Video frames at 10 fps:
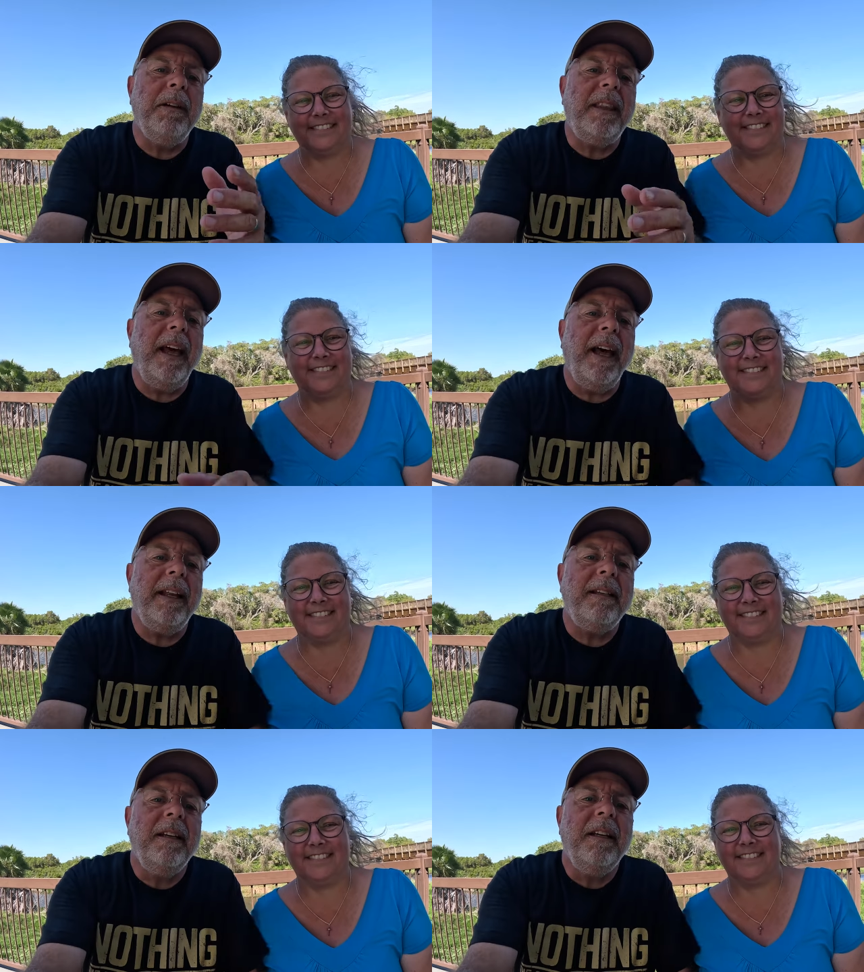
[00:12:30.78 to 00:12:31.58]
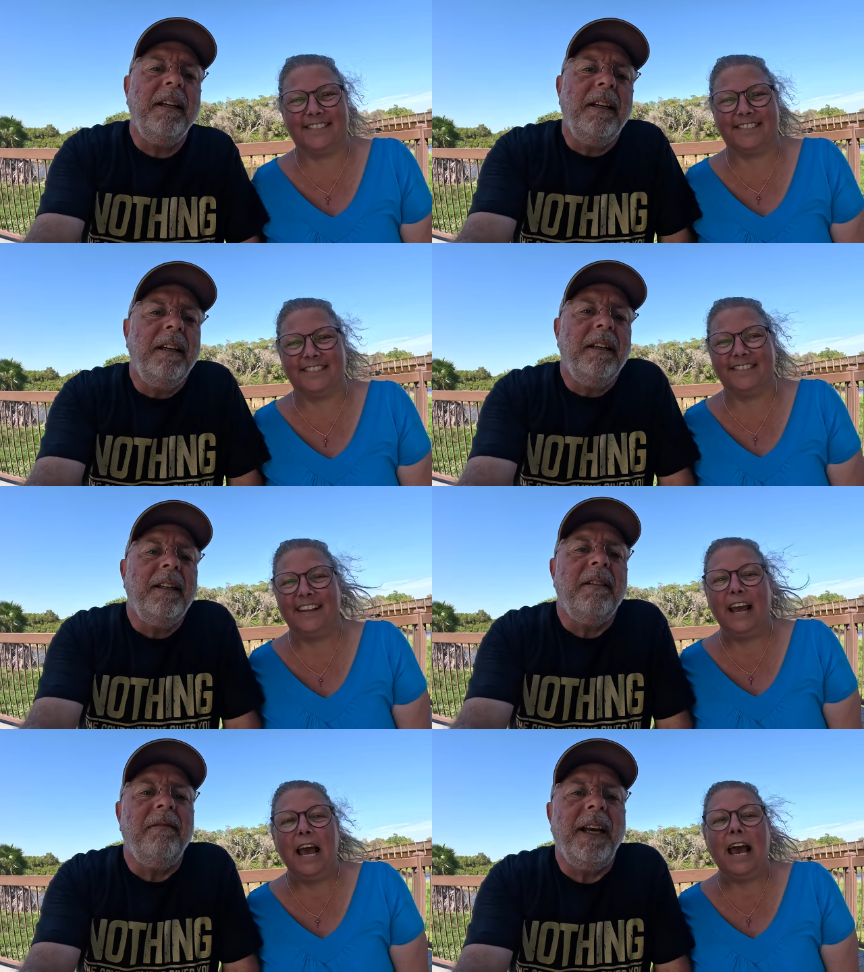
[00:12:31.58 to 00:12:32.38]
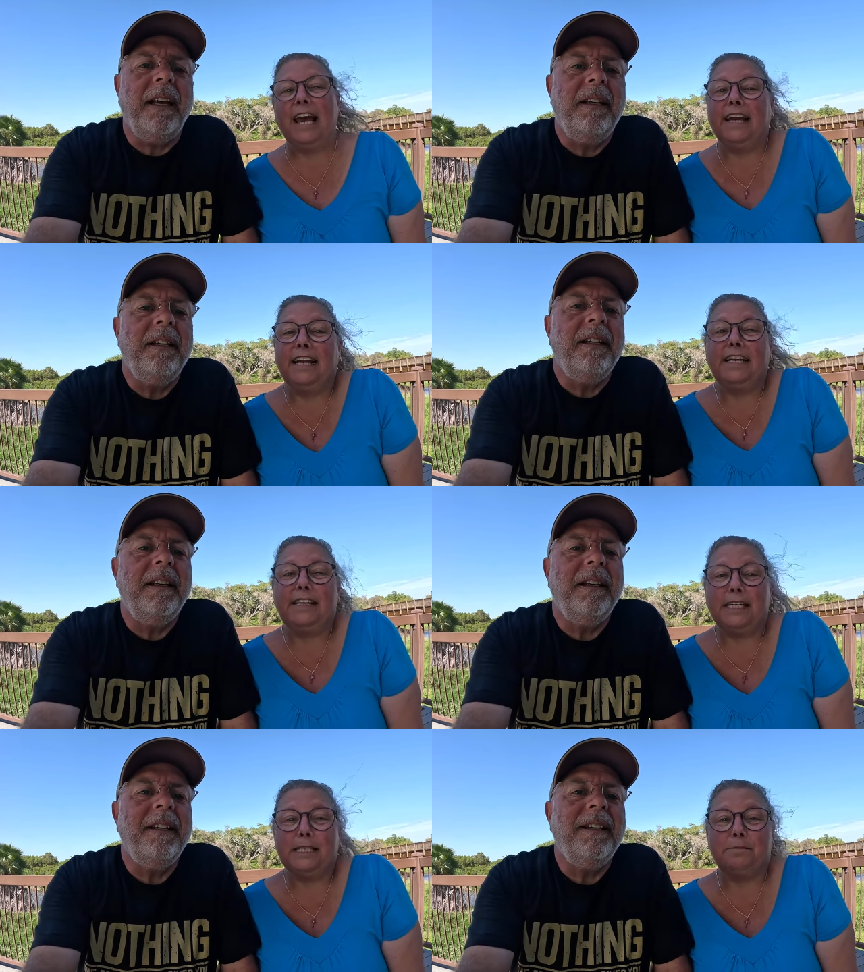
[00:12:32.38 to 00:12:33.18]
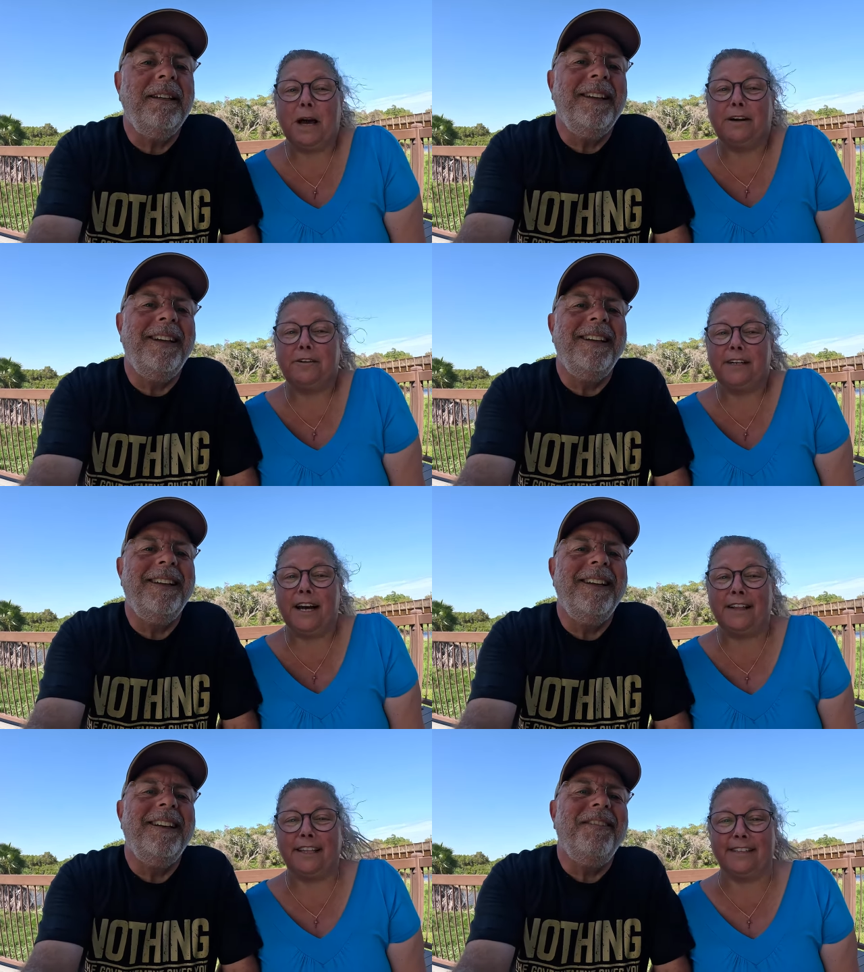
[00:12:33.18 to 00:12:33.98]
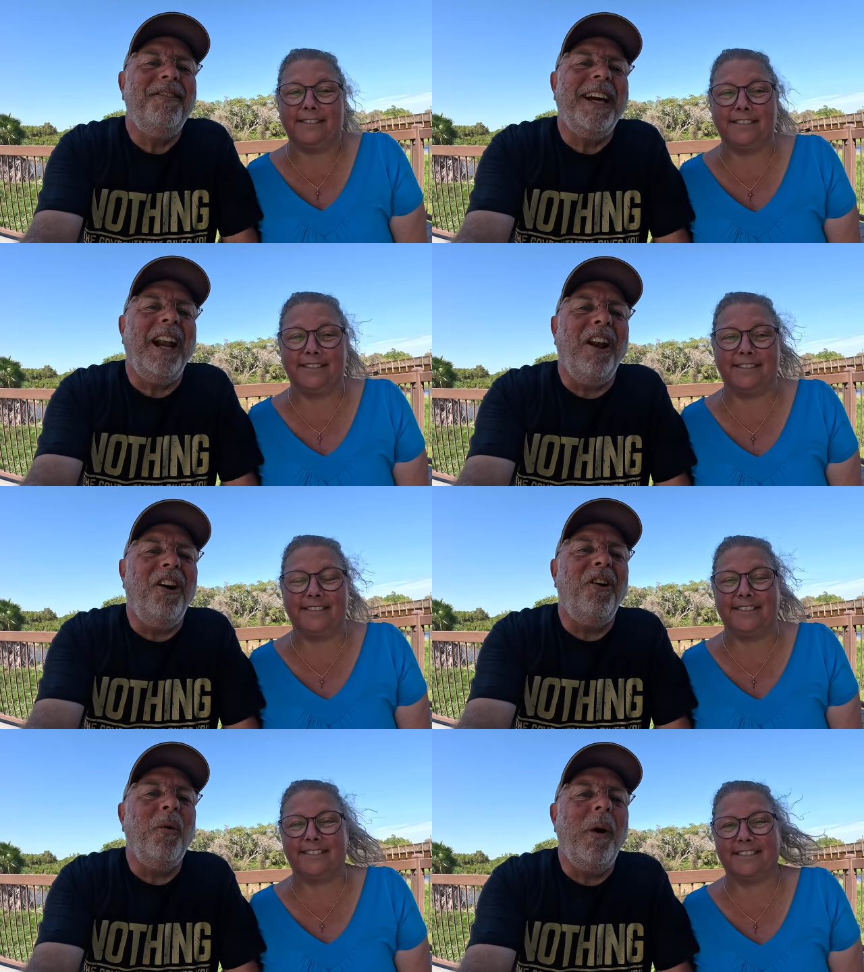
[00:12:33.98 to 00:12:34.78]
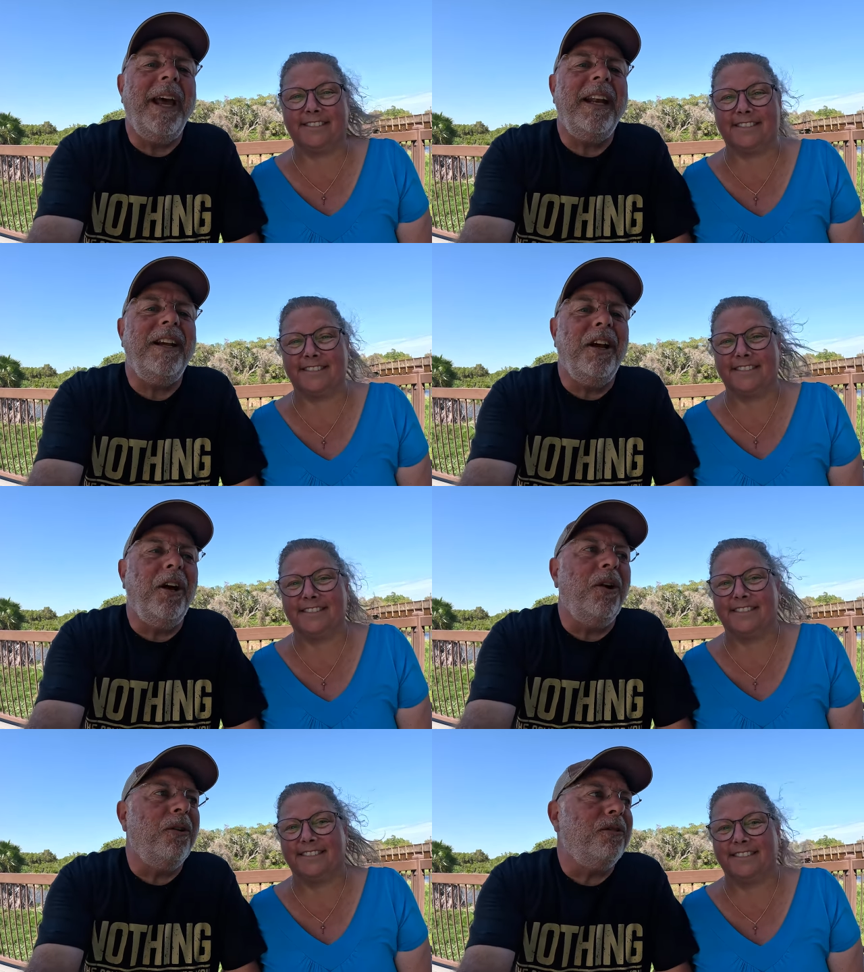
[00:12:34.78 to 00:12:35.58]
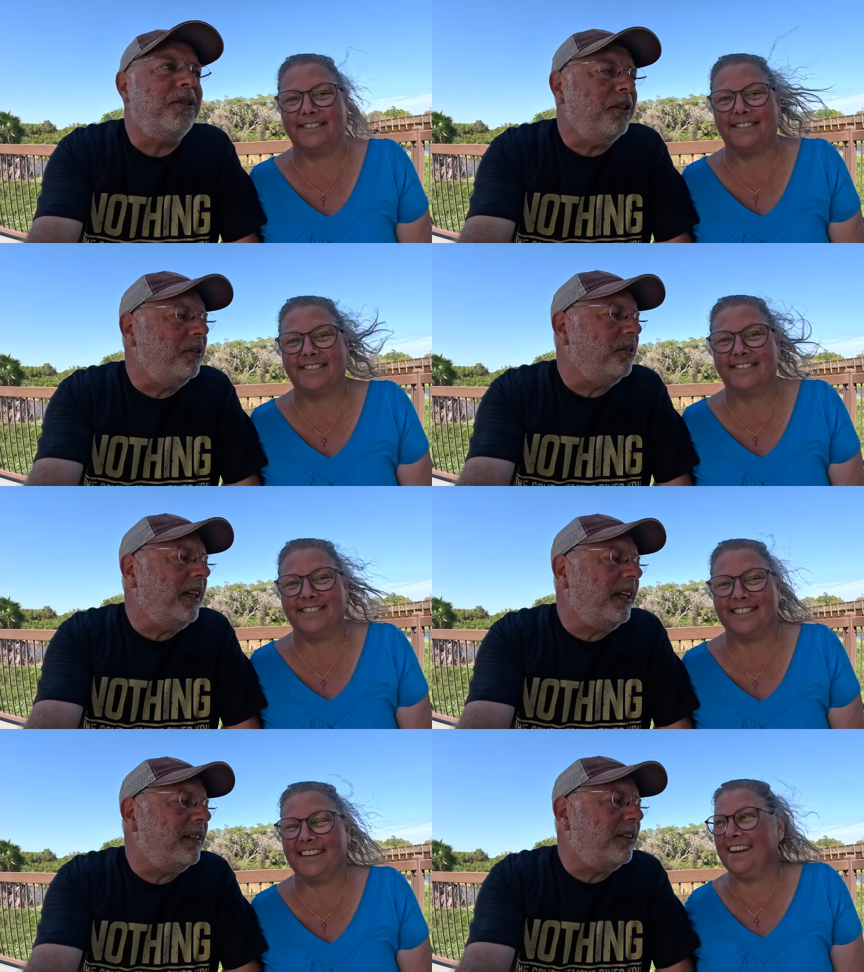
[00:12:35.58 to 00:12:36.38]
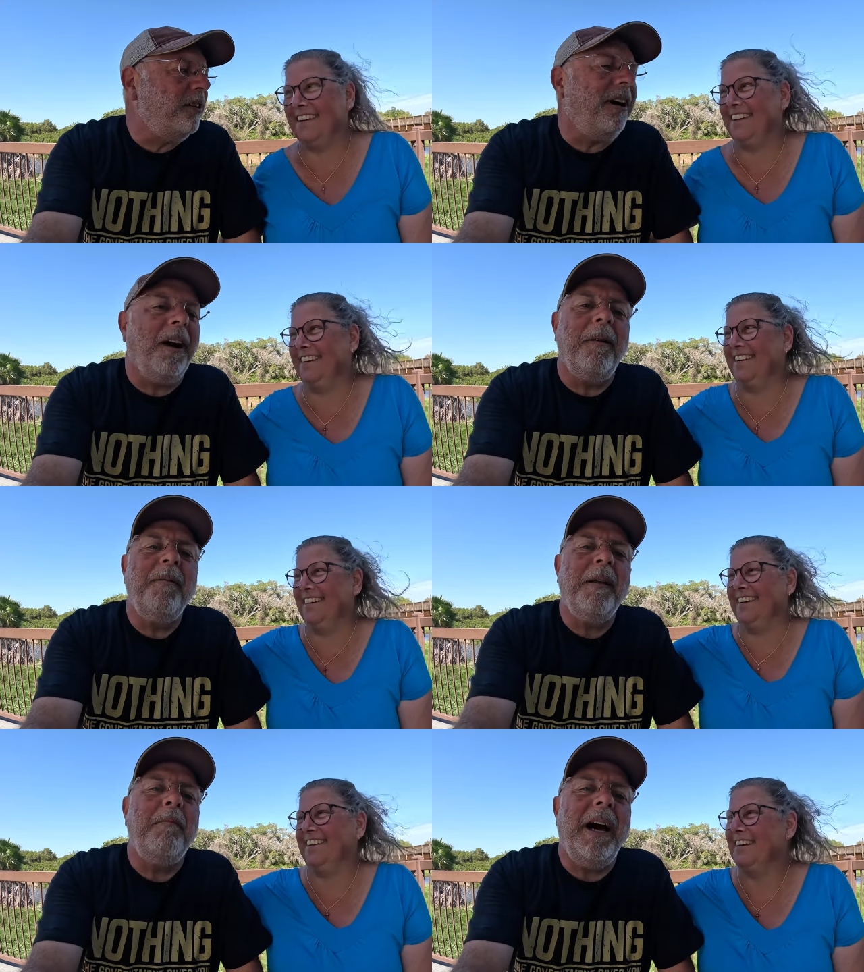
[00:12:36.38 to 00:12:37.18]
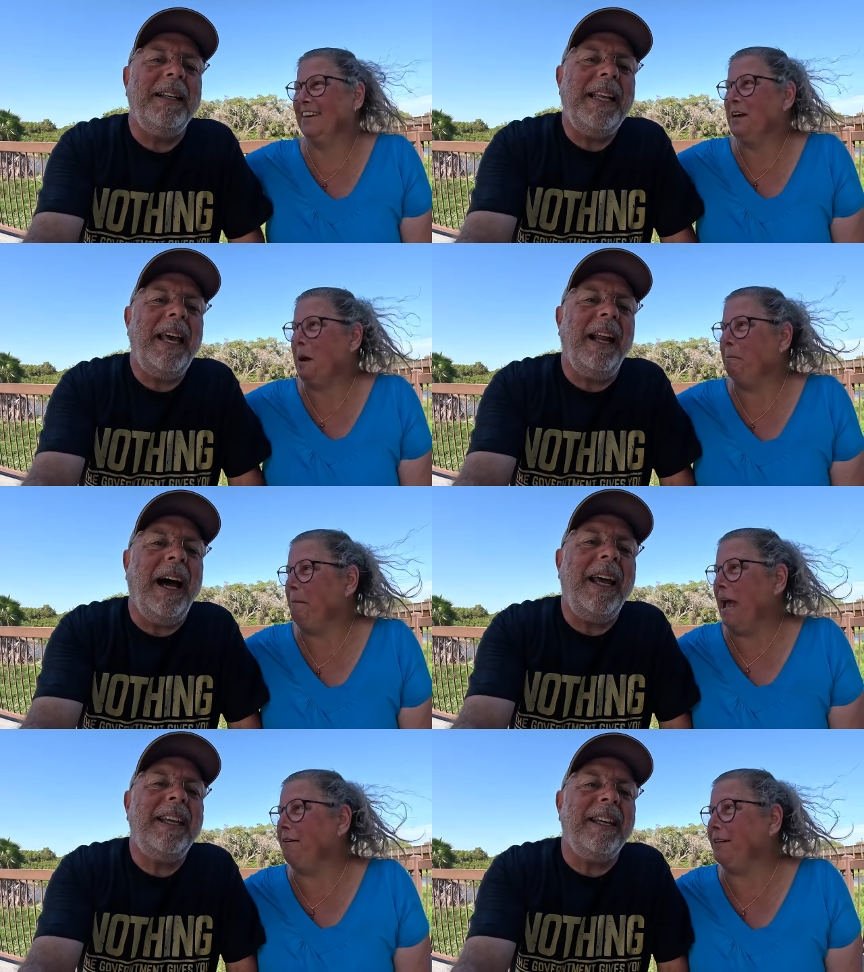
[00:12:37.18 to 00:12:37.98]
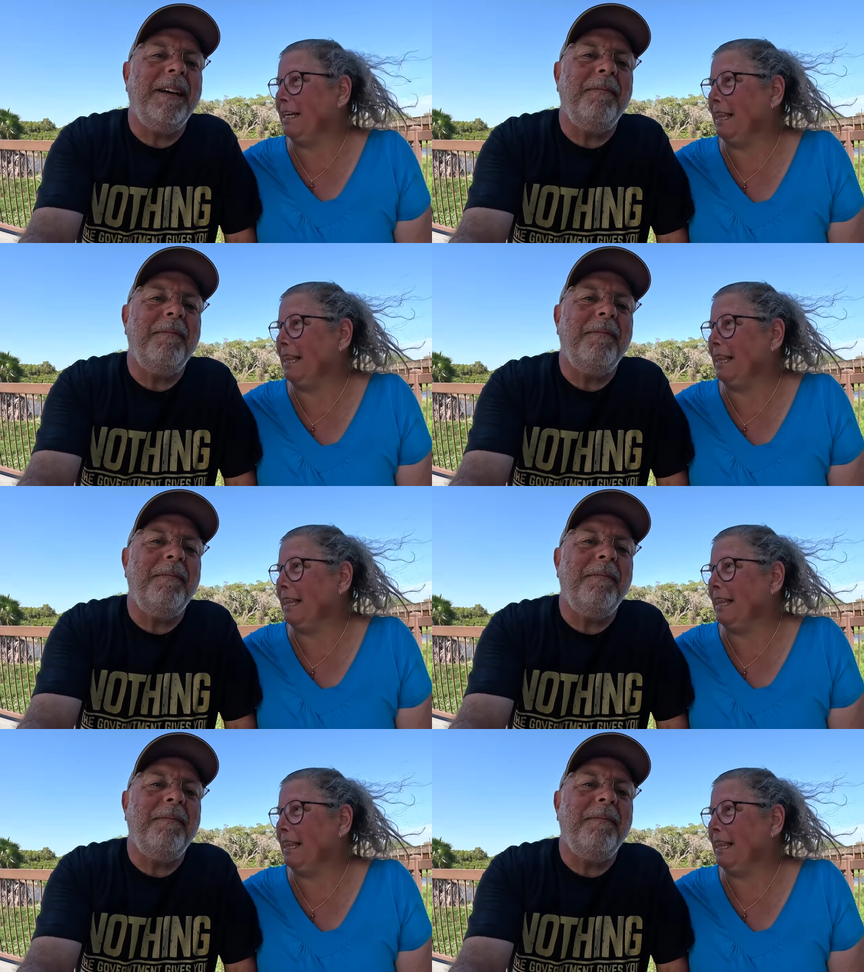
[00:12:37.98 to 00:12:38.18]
Speaker 1: with that. We, hey,
Speaker 2: anything's better than nothing. We
Speaker 1: got a long way to go to get to our Montana mountain hiking